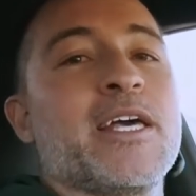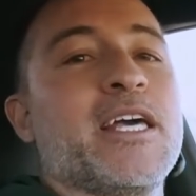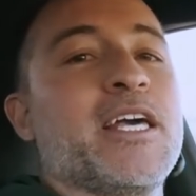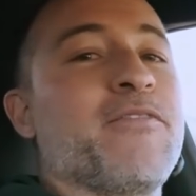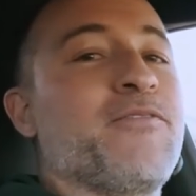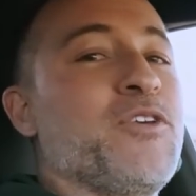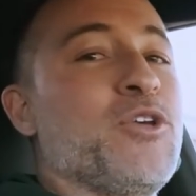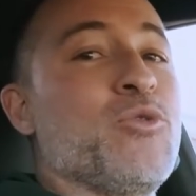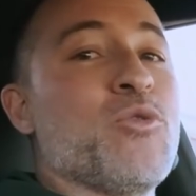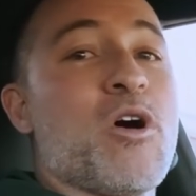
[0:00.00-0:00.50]

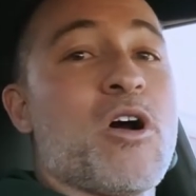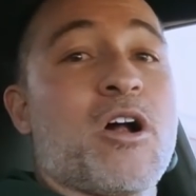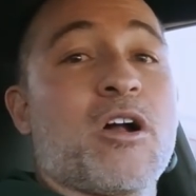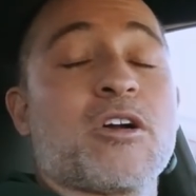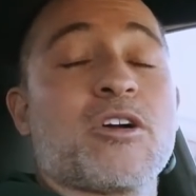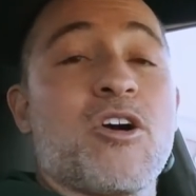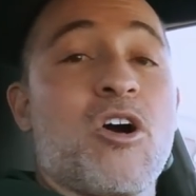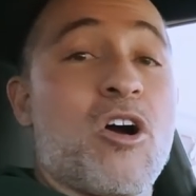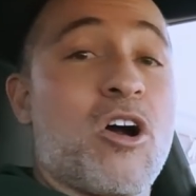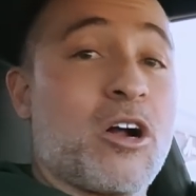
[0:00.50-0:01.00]
if you are
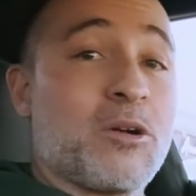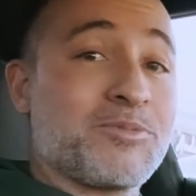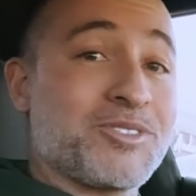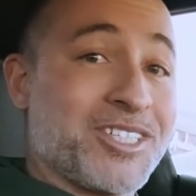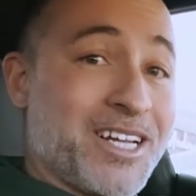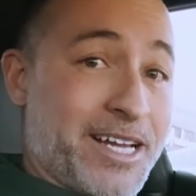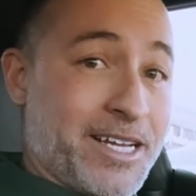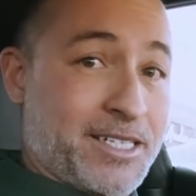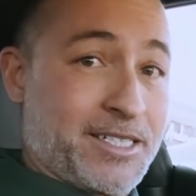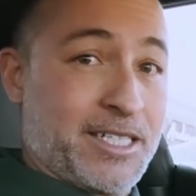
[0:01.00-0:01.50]
carb
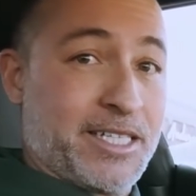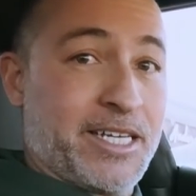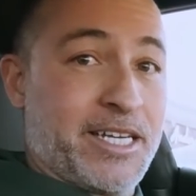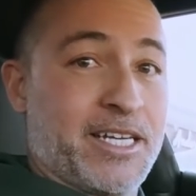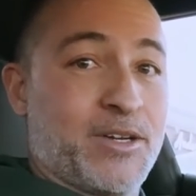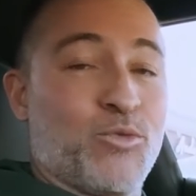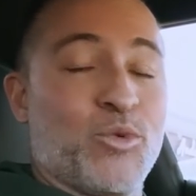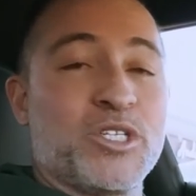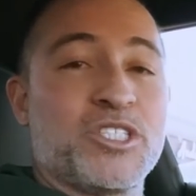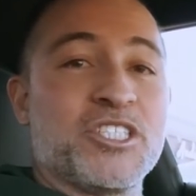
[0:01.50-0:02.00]

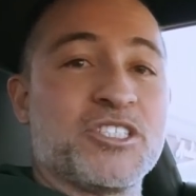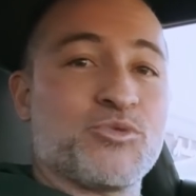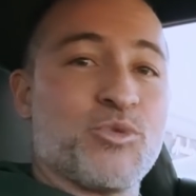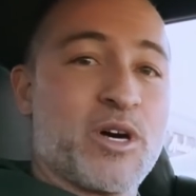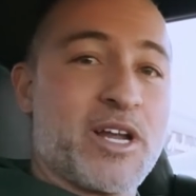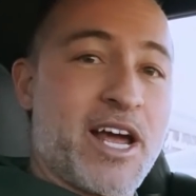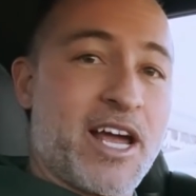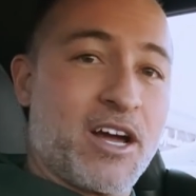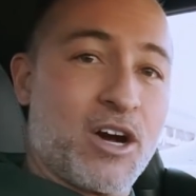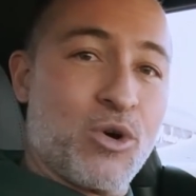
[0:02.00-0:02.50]
cycling, which is
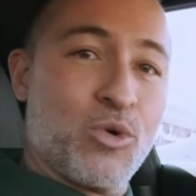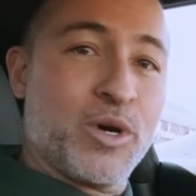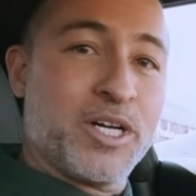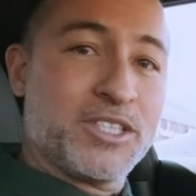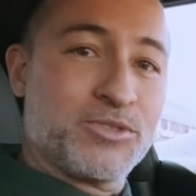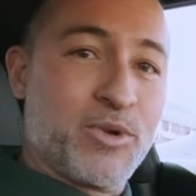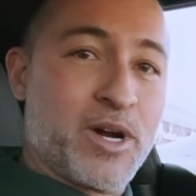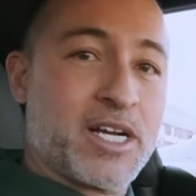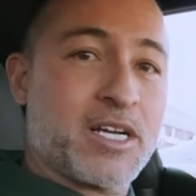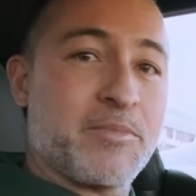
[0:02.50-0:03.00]
what I
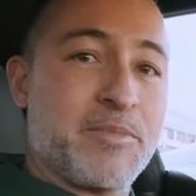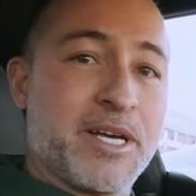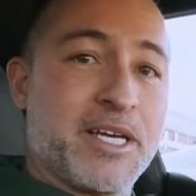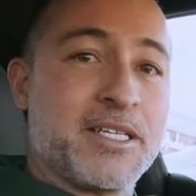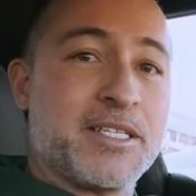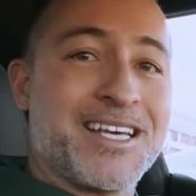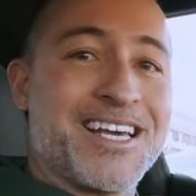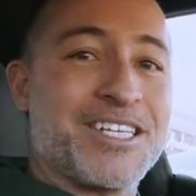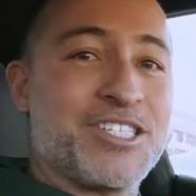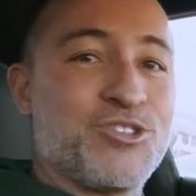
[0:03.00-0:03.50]
always
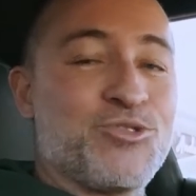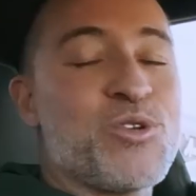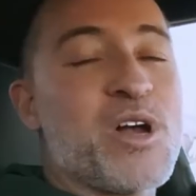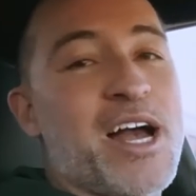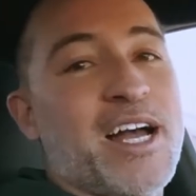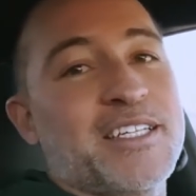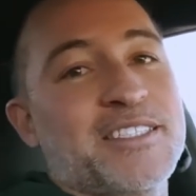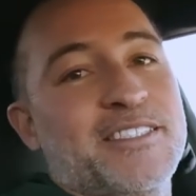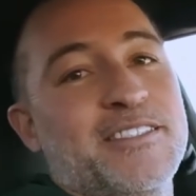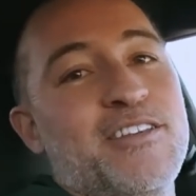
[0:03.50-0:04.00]
recommend, as you
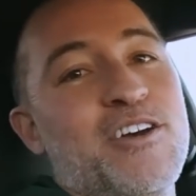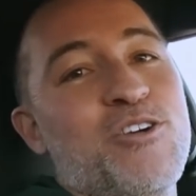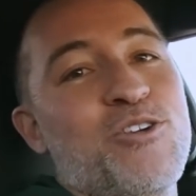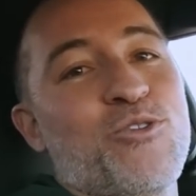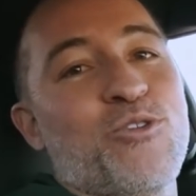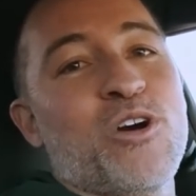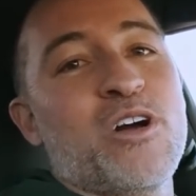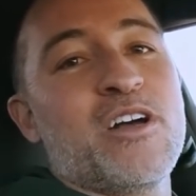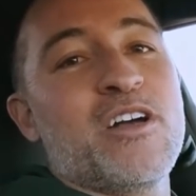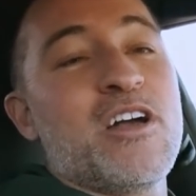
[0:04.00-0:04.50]
guys
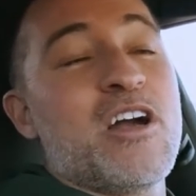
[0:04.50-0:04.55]
know.